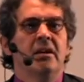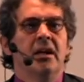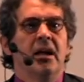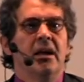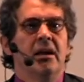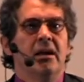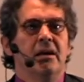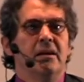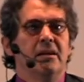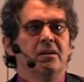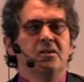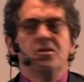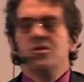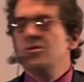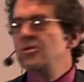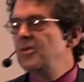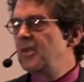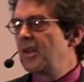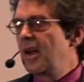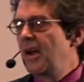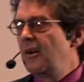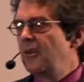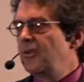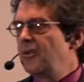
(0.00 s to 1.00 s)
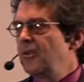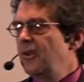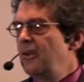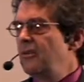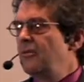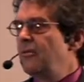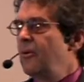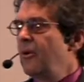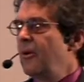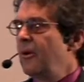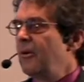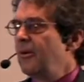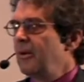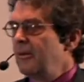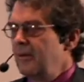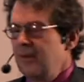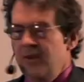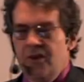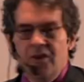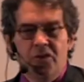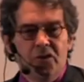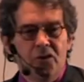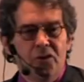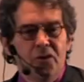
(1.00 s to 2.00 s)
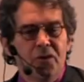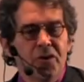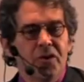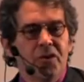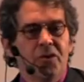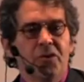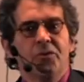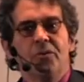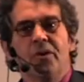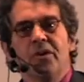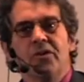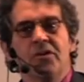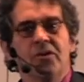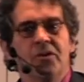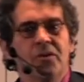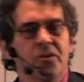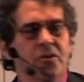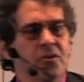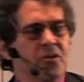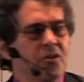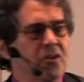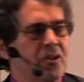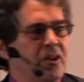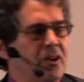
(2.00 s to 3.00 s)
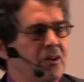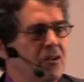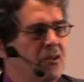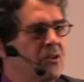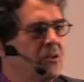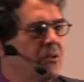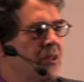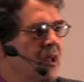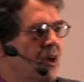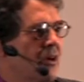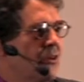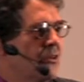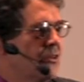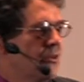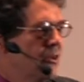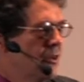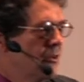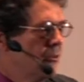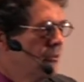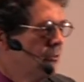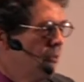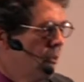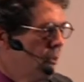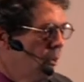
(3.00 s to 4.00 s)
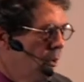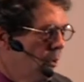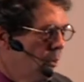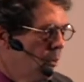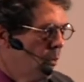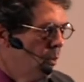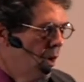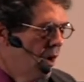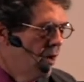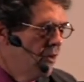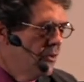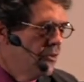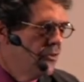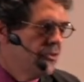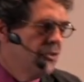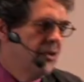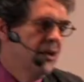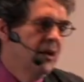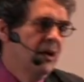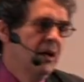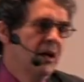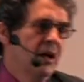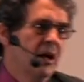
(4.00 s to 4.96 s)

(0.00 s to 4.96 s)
uh, in 2004, his New Year's resolution in 2004 was